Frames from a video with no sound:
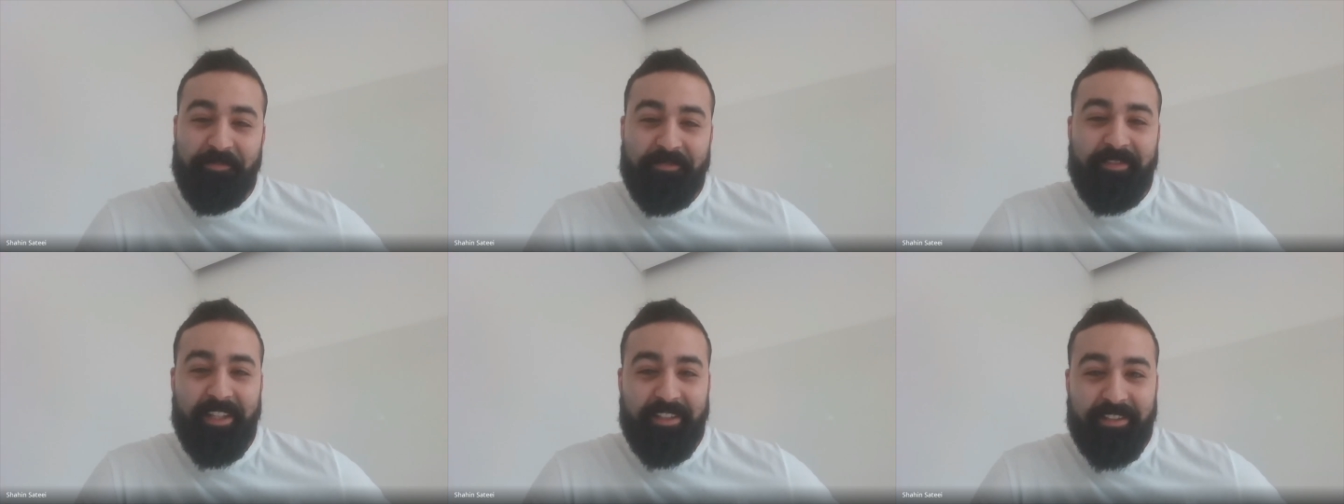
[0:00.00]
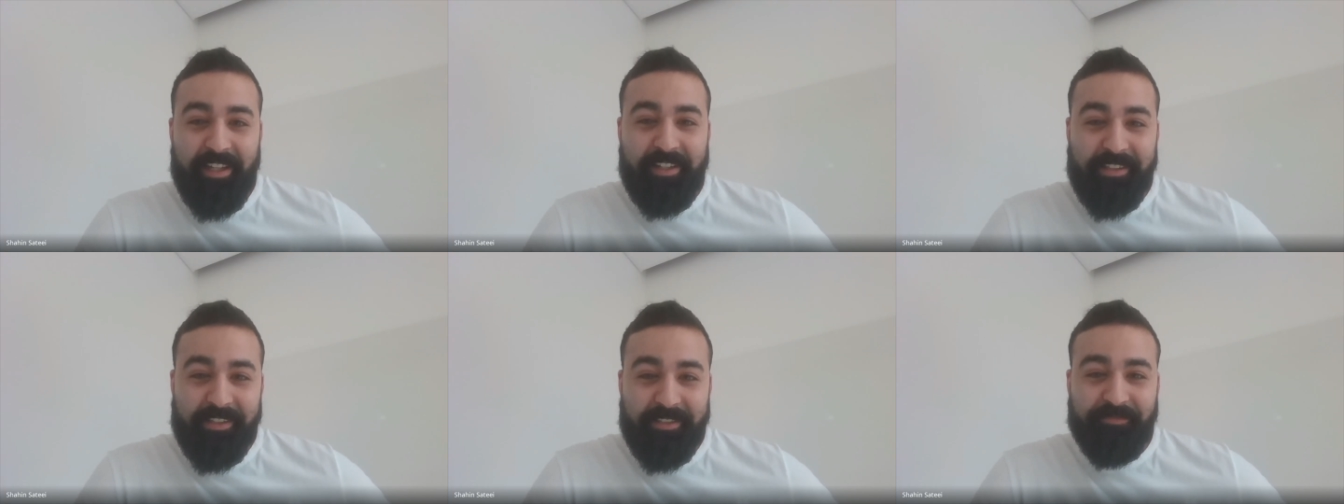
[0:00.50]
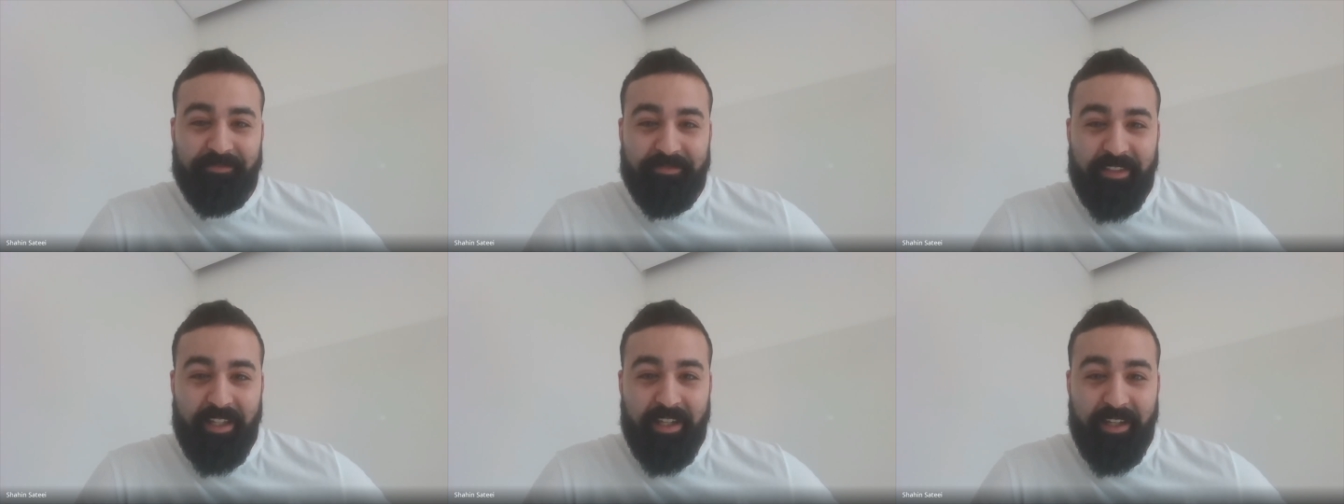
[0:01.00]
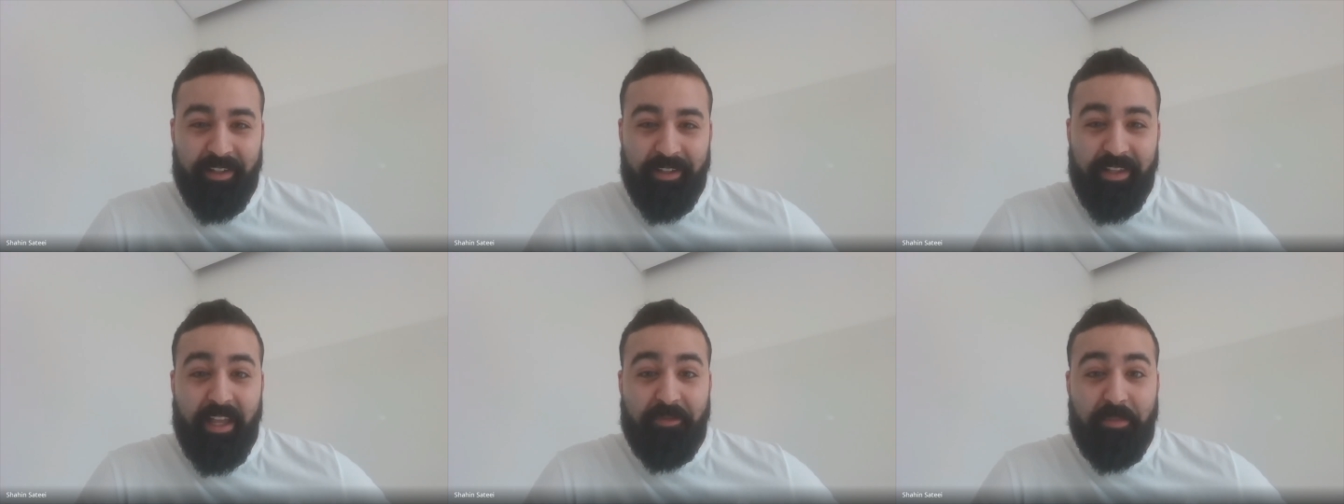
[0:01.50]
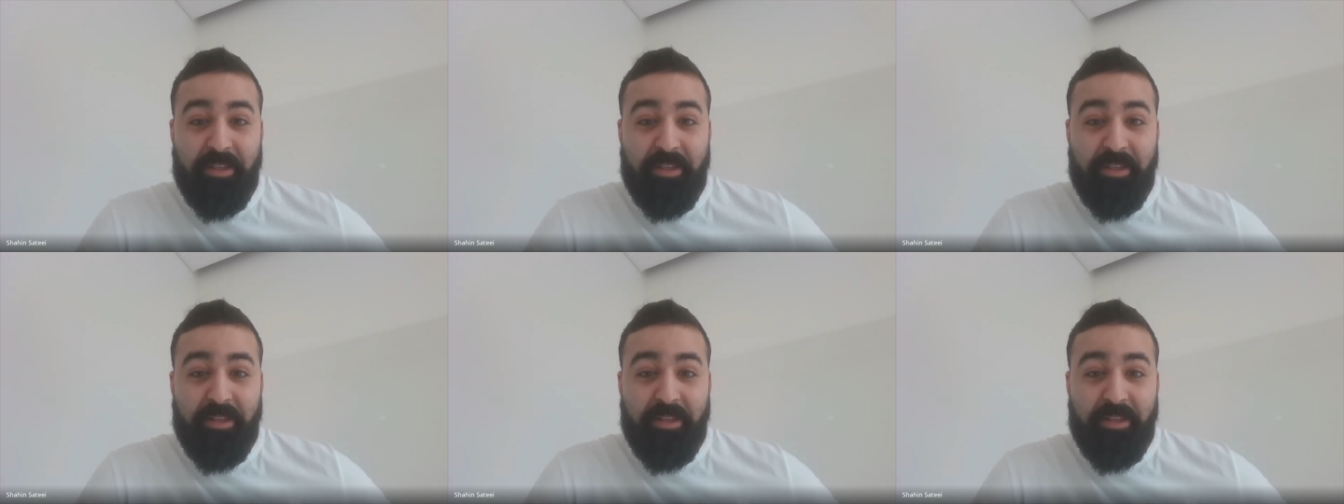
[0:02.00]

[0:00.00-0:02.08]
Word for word: exactly and uh, that's yeah.